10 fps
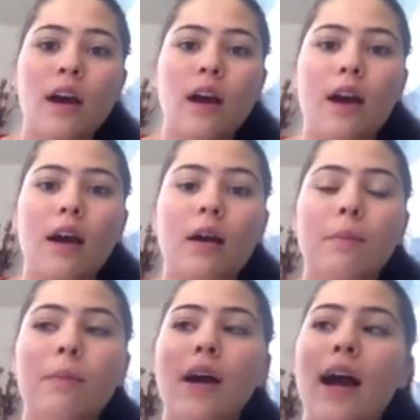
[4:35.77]

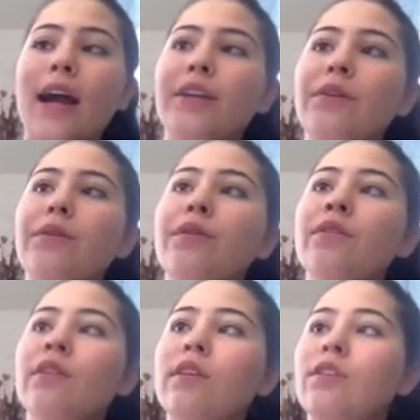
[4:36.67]

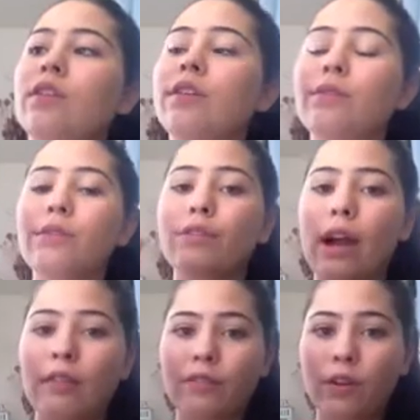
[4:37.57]
To glue the
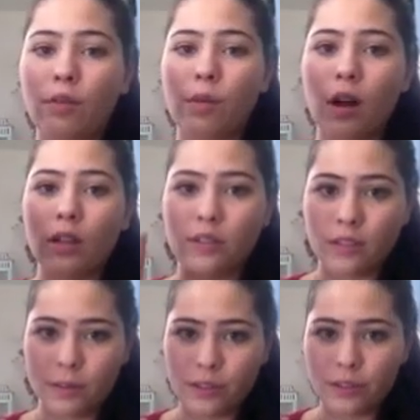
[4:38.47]
craft foam onto
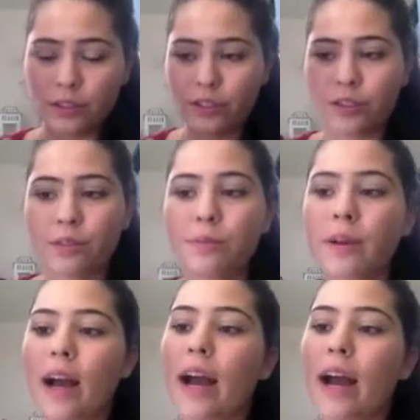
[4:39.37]
the builder's tube,